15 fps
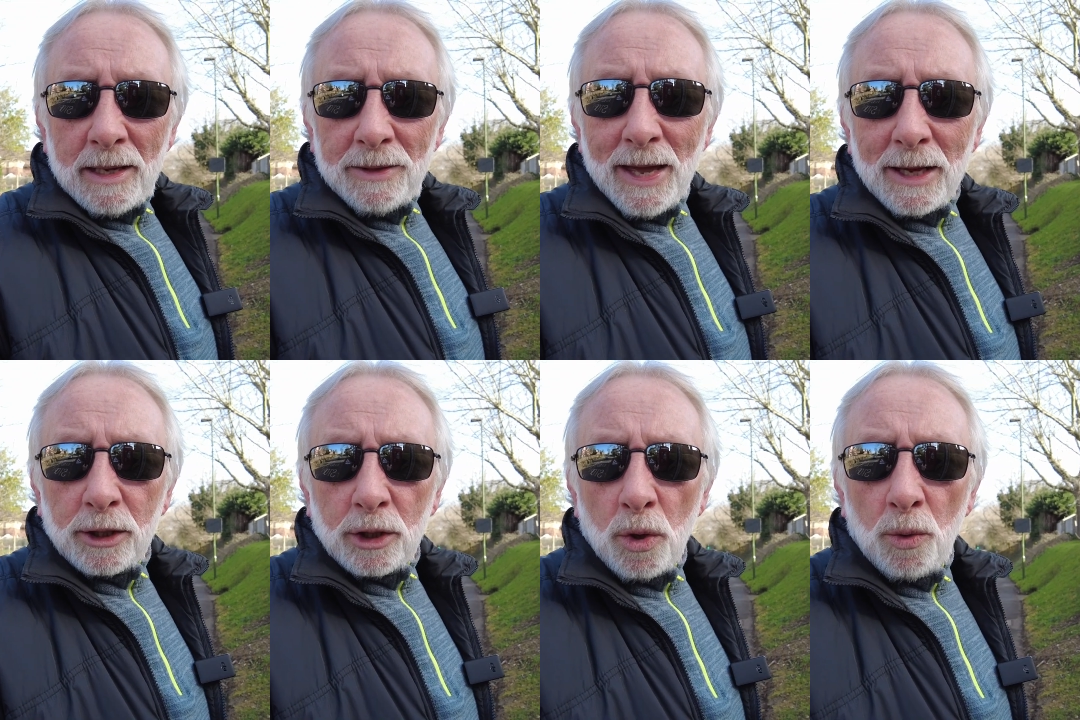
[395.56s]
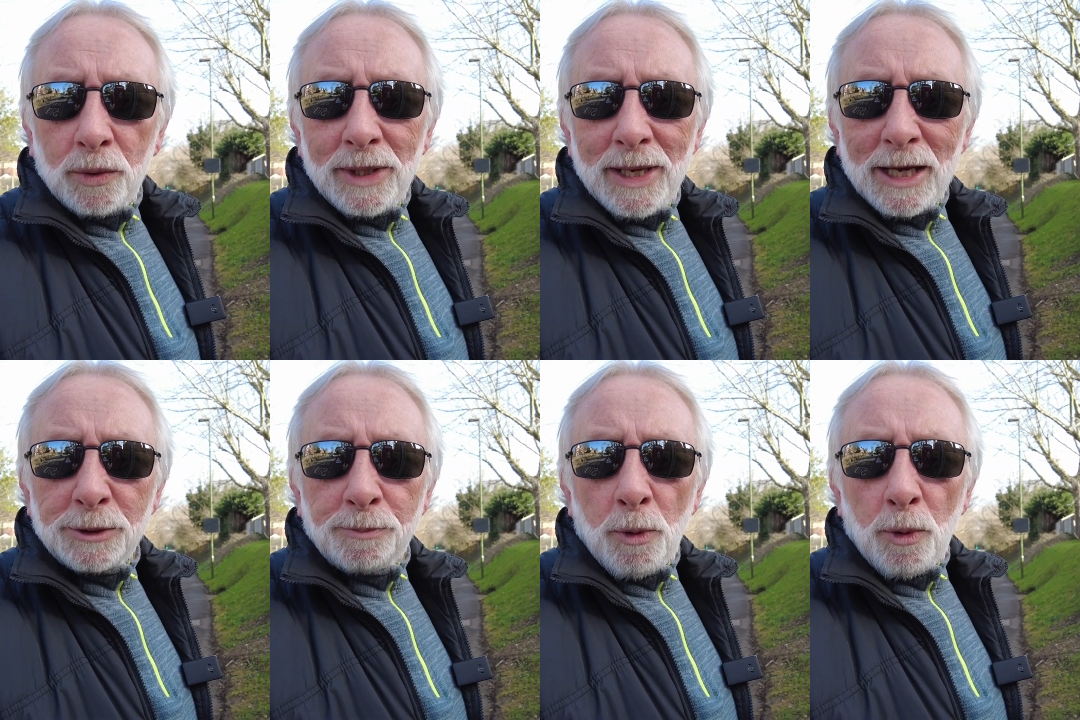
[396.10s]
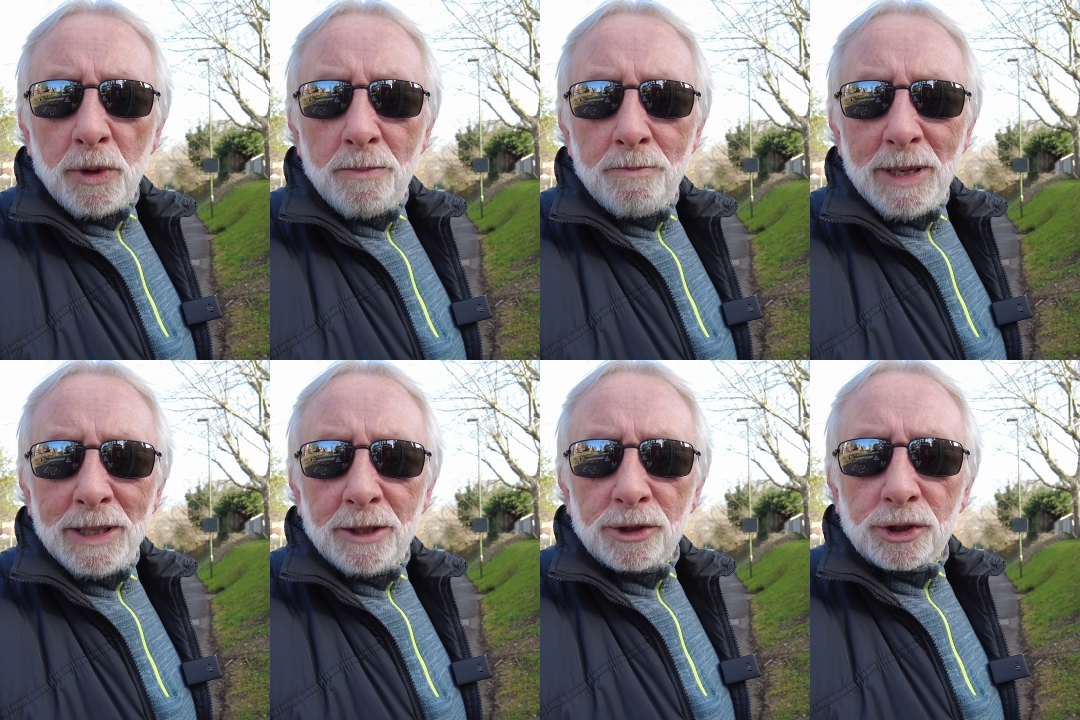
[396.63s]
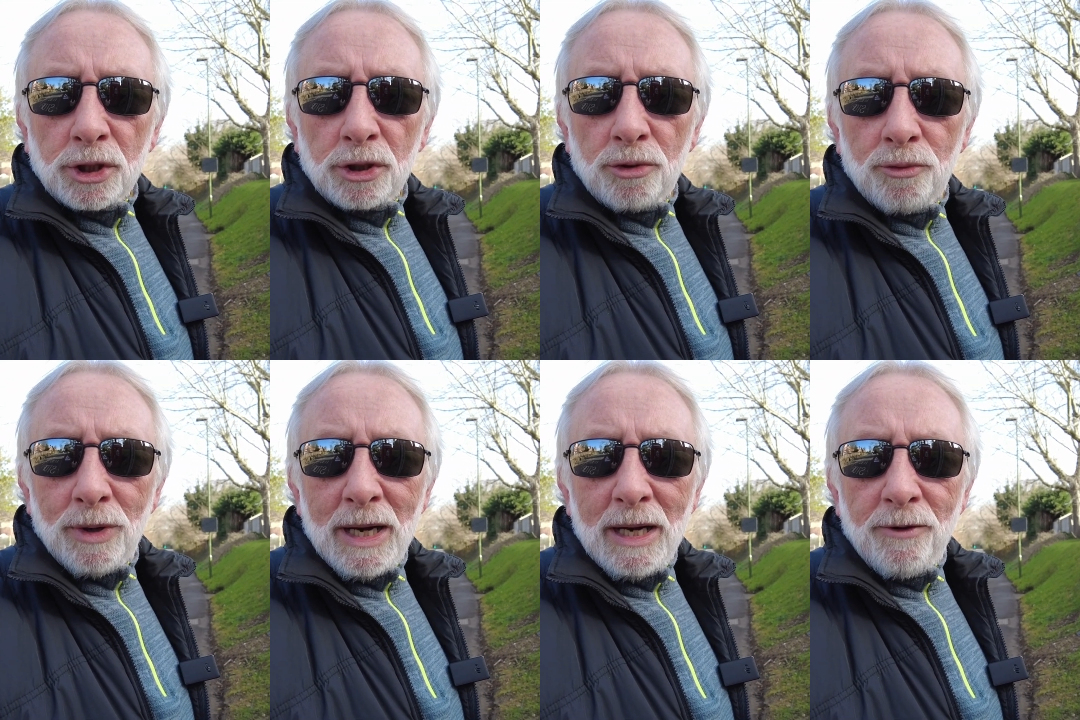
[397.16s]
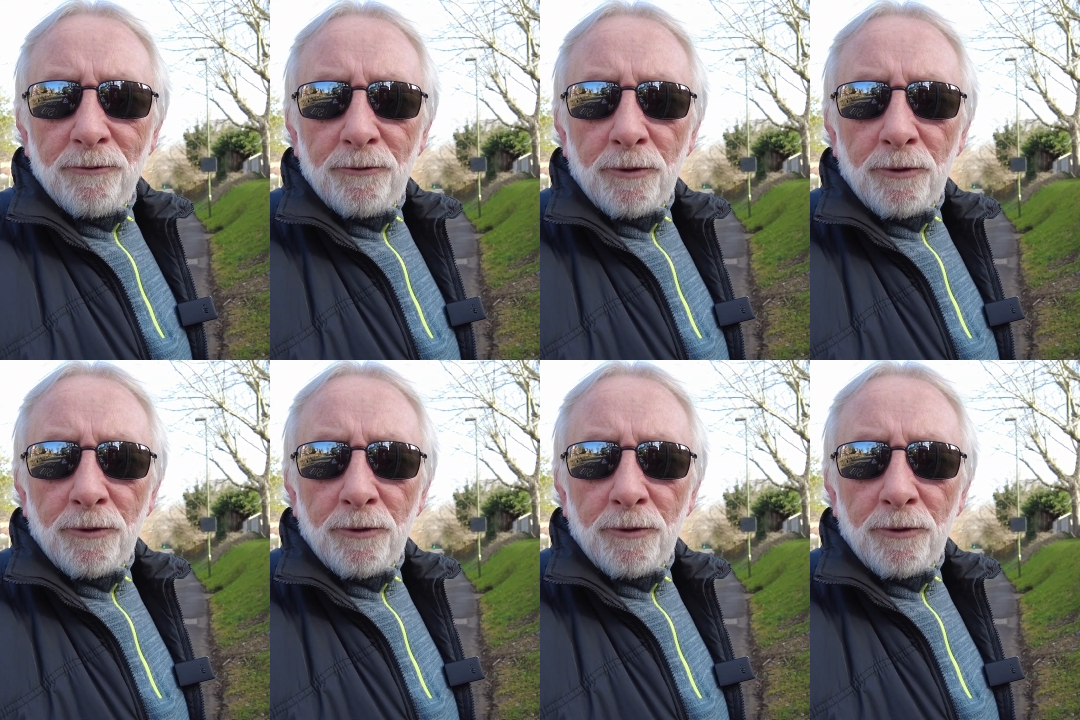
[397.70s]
they're called the Esborne and Midhurst Green